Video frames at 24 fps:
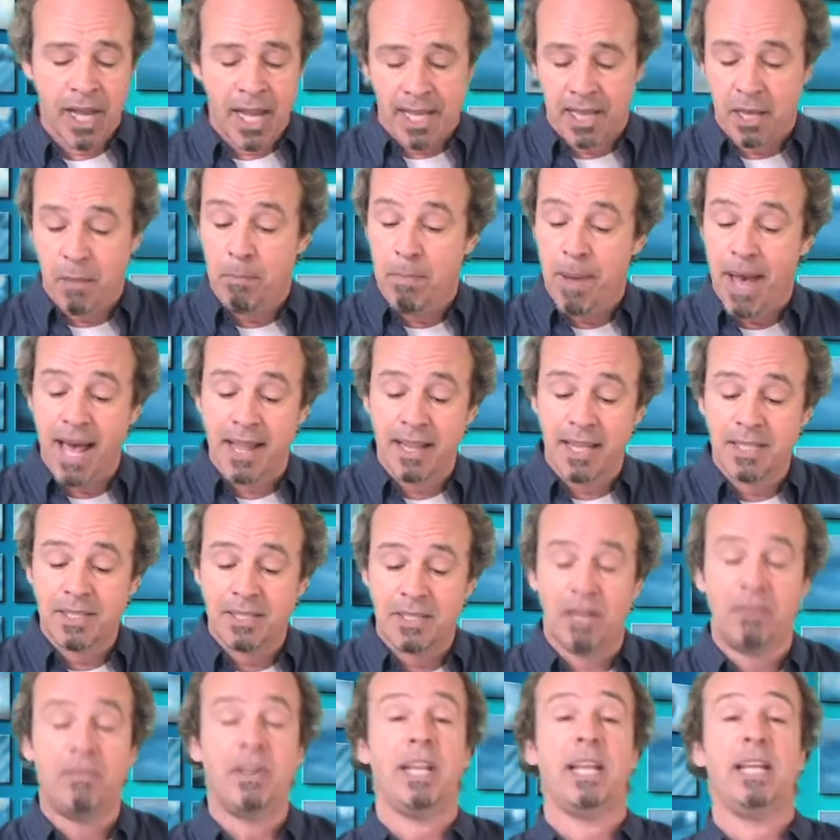And the balance
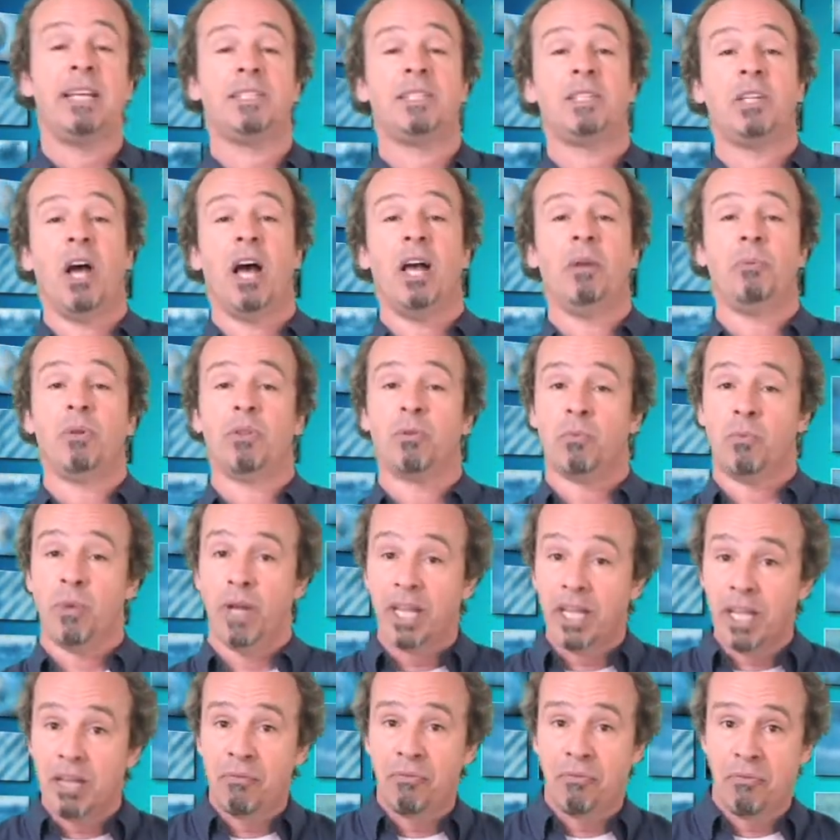of it is done with
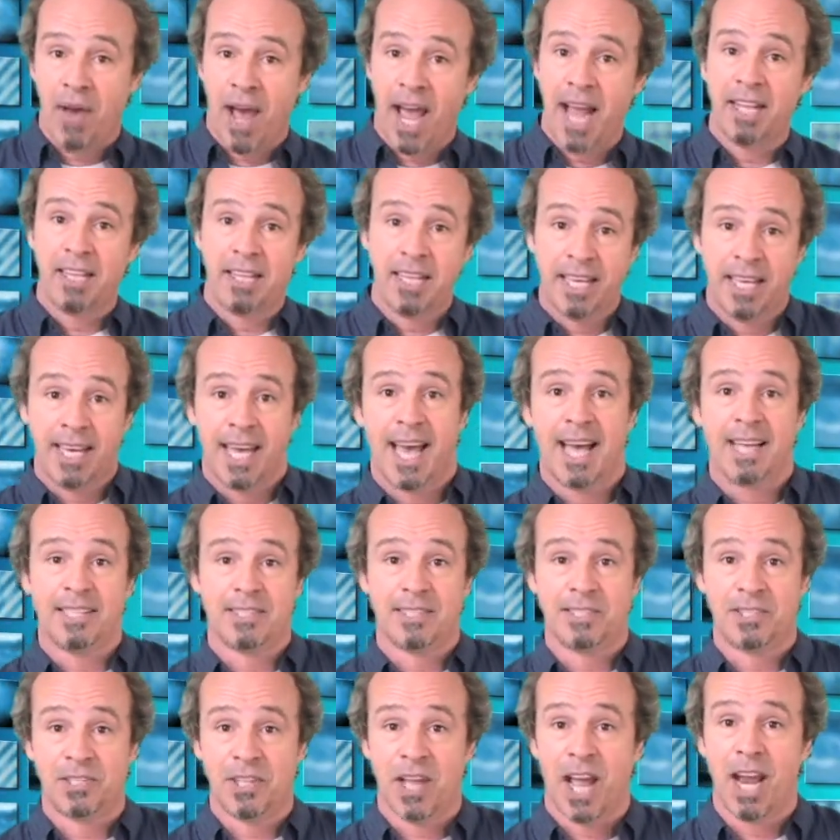really finely cast
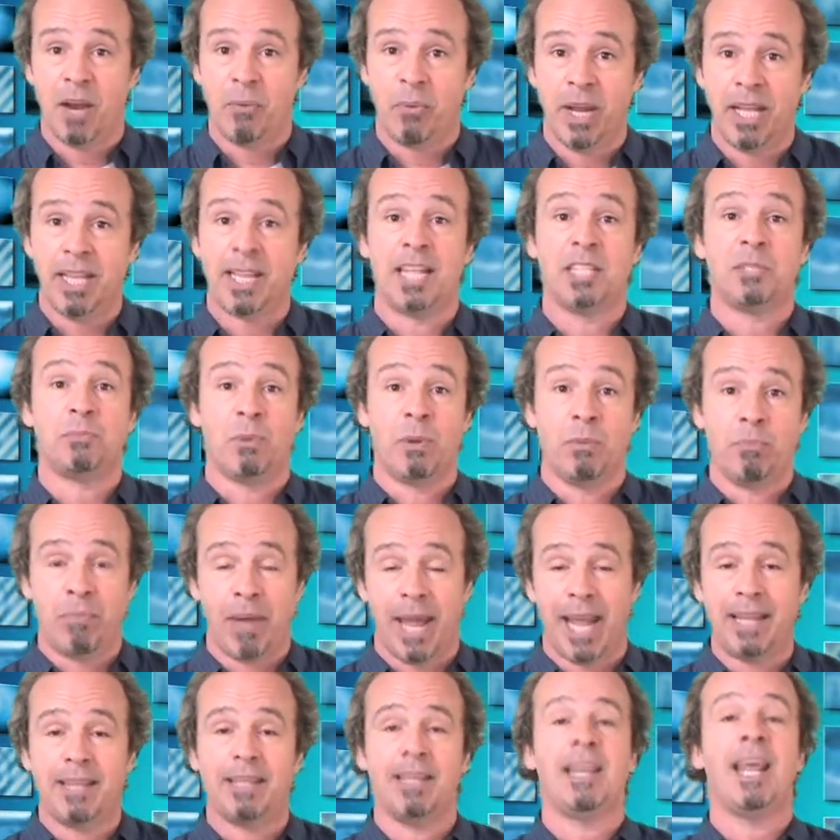styrene that's been
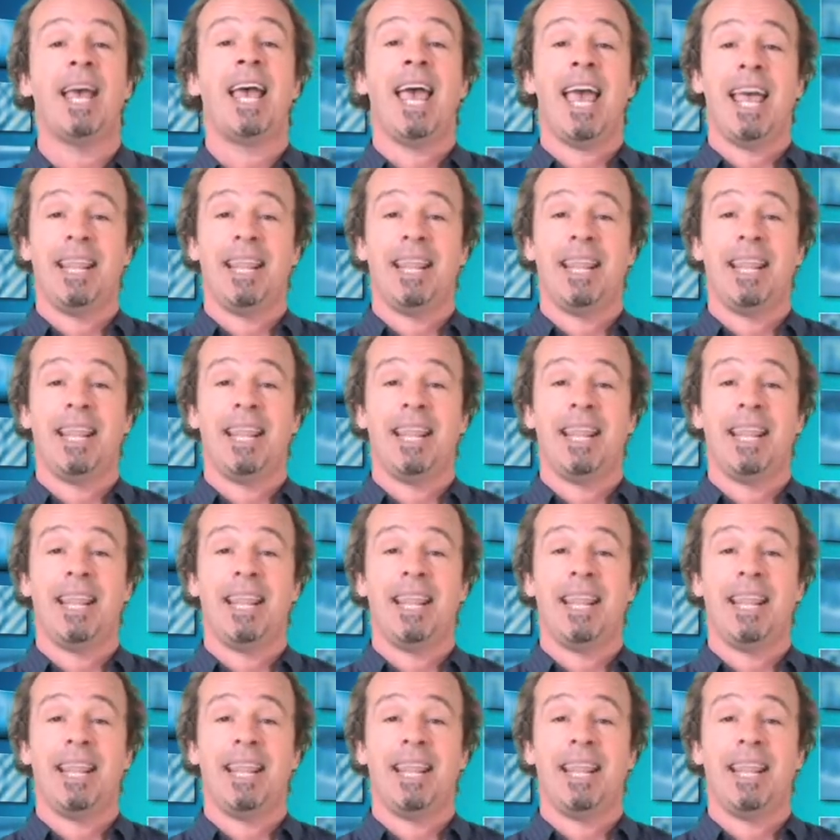painted,